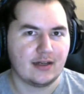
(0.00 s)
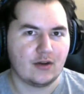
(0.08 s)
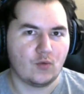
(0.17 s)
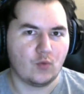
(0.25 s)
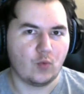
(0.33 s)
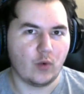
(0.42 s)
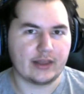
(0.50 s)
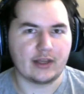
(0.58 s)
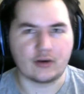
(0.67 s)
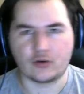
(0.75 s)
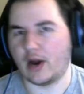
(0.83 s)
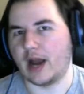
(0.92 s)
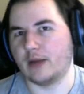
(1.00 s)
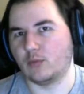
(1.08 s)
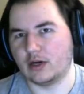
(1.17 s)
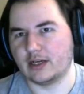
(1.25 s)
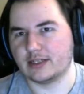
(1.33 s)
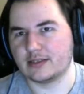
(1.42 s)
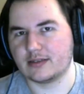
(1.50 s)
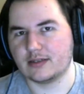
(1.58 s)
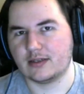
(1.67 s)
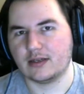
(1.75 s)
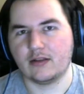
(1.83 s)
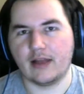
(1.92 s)
what their crime was.
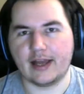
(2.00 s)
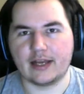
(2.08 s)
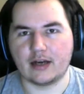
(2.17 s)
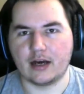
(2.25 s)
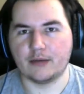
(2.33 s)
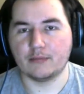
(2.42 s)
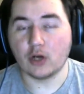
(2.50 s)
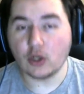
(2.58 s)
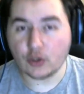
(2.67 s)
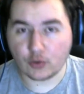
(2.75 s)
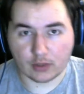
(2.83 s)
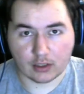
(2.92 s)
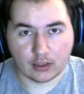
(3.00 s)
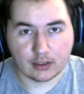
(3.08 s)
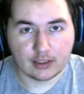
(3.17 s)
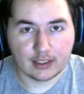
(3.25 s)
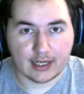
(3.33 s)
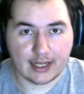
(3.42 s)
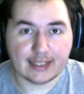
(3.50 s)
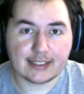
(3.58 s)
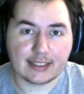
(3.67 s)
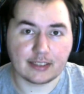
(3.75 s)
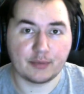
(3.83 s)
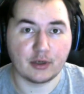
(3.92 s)
Like, a murderer, and this
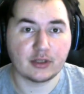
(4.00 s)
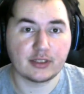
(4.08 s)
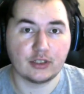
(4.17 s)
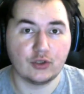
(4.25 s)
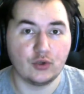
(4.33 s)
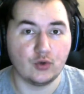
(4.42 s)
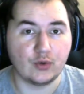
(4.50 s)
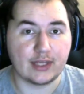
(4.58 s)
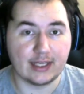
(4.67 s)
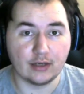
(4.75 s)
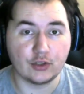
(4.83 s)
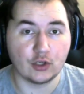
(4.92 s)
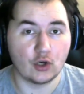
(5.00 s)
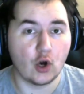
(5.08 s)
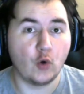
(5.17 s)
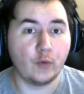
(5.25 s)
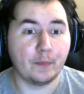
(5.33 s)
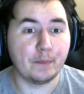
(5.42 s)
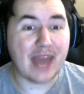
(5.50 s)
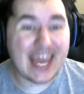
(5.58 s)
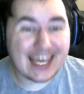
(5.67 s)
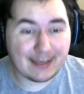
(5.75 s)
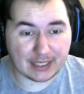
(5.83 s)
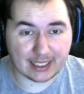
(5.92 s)
is a person who killed her own
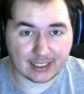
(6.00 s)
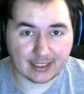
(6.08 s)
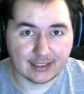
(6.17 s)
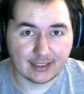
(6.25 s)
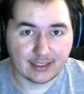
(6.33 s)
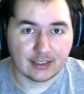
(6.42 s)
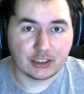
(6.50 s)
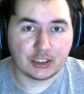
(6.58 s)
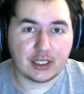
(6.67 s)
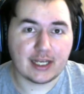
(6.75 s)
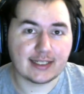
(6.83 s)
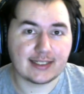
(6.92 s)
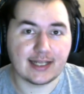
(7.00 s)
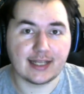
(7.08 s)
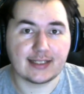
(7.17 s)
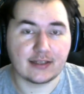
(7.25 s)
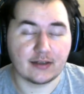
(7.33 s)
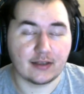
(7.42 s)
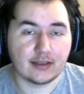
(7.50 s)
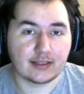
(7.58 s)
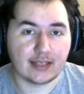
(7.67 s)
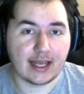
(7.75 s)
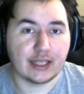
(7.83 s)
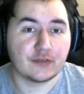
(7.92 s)
baby, she gets sentenced to the
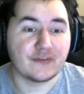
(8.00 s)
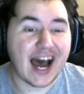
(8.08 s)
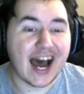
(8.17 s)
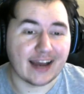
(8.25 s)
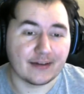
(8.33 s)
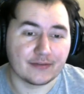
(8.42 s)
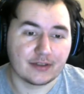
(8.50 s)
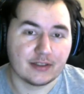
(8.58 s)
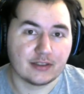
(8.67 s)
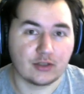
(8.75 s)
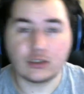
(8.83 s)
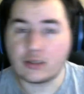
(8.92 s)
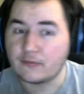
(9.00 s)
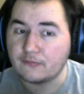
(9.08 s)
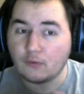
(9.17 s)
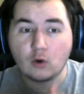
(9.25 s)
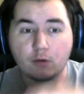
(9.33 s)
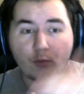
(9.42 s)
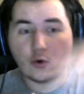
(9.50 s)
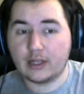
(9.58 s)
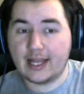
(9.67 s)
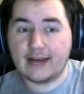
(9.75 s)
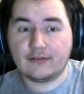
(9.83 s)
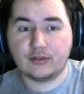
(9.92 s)
stage 5. So there's 4 more
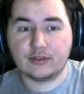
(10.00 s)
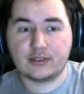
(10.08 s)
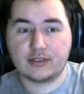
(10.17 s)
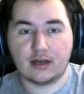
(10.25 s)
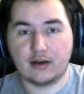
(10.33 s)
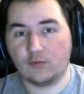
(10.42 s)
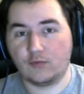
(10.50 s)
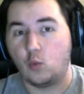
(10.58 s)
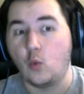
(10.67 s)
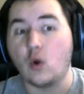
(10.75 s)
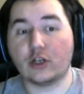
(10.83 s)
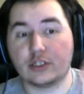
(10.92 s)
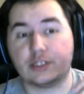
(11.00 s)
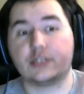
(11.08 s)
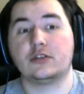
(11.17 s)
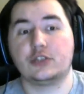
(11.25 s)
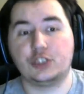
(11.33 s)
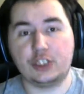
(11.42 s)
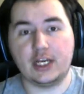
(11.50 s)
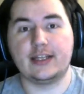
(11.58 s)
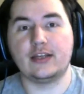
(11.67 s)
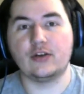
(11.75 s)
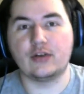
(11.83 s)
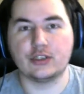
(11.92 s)
levels of worse shit that
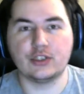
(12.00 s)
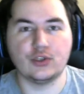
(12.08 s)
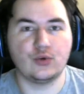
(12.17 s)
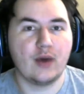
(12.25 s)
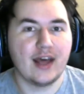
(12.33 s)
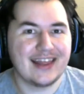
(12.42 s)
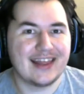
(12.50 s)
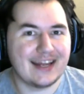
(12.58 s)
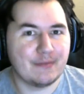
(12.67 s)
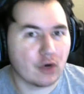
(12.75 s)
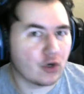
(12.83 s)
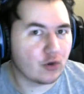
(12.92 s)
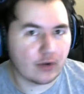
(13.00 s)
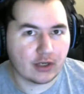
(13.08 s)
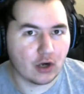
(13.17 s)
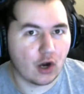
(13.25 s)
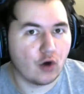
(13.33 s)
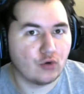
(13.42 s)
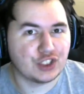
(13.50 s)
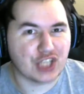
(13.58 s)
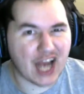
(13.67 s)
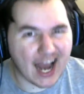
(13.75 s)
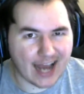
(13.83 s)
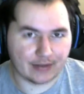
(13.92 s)
you can do than murdering your own
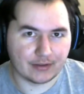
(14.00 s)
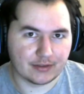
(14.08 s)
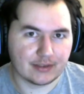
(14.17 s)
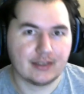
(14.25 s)
child.